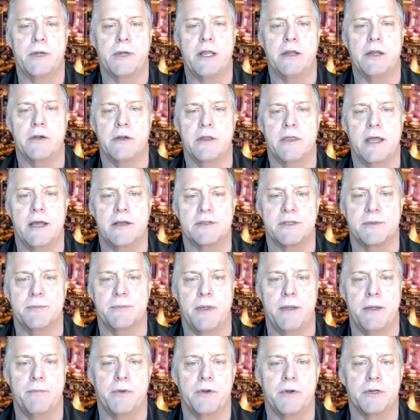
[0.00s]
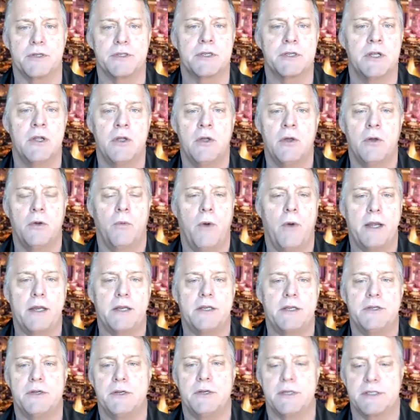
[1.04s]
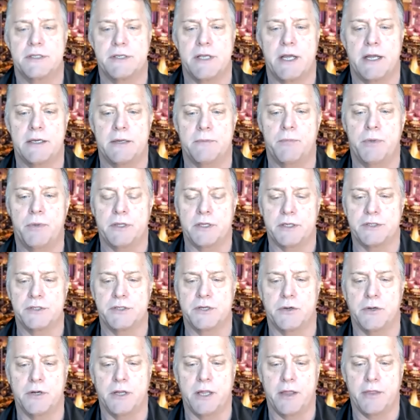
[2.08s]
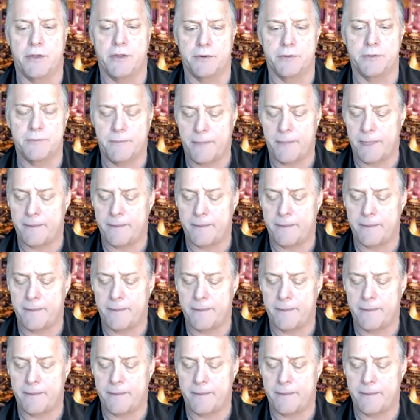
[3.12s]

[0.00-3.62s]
300,000 members, why did you decide to put the show together?